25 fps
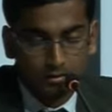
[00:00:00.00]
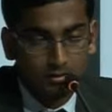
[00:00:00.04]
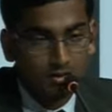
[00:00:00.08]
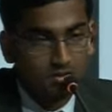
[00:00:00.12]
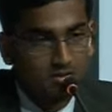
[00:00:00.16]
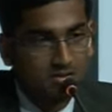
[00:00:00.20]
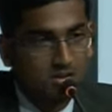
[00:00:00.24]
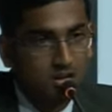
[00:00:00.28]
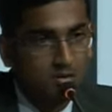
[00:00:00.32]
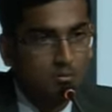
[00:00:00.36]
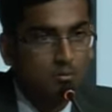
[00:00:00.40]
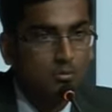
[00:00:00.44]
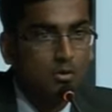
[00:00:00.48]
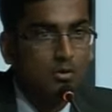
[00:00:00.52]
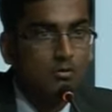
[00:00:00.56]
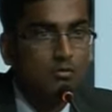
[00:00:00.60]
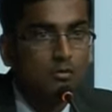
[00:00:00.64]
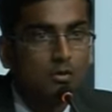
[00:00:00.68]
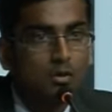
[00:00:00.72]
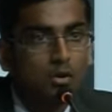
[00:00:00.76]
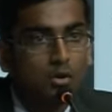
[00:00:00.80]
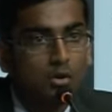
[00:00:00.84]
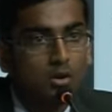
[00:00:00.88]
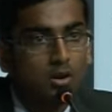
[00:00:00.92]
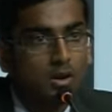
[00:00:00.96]
the sum
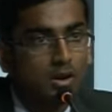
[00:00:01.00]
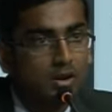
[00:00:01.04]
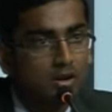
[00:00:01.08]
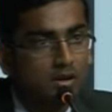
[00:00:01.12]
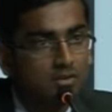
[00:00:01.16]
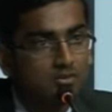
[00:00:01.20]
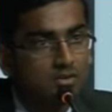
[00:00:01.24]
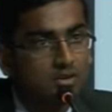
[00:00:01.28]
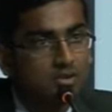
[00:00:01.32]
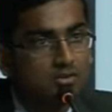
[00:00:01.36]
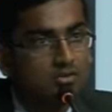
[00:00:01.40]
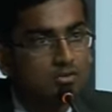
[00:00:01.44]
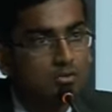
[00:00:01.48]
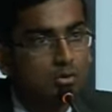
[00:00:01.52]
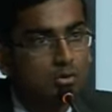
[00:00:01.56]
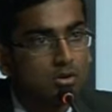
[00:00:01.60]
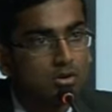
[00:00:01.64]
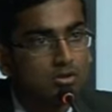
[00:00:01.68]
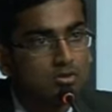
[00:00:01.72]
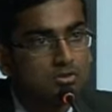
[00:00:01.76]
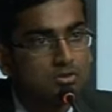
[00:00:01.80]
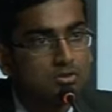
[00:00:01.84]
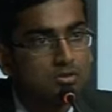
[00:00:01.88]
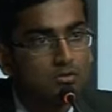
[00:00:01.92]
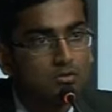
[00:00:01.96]
of all indigenous
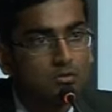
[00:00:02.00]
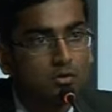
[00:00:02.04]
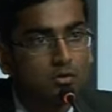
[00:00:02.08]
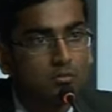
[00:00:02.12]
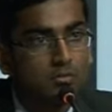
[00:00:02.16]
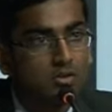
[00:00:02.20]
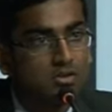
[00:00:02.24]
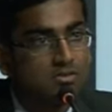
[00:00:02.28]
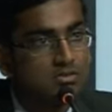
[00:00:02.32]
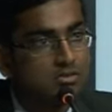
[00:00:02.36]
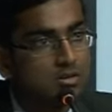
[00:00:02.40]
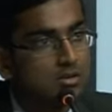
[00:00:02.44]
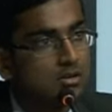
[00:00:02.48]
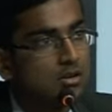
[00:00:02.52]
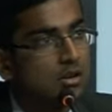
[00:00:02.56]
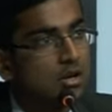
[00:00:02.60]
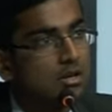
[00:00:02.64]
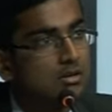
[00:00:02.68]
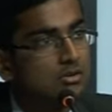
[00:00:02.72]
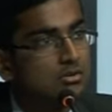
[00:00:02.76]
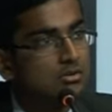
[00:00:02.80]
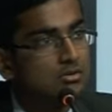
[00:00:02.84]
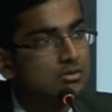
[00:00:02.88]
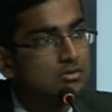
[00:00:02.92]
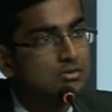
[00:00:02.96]
knowledge from distant
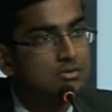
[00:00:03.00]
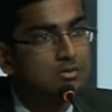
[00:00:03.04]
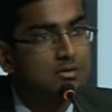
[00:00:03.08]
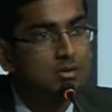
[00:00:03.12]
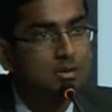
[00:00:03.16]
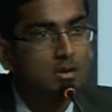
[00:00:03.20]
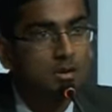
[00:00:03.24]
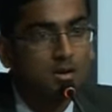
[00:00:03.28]
cultures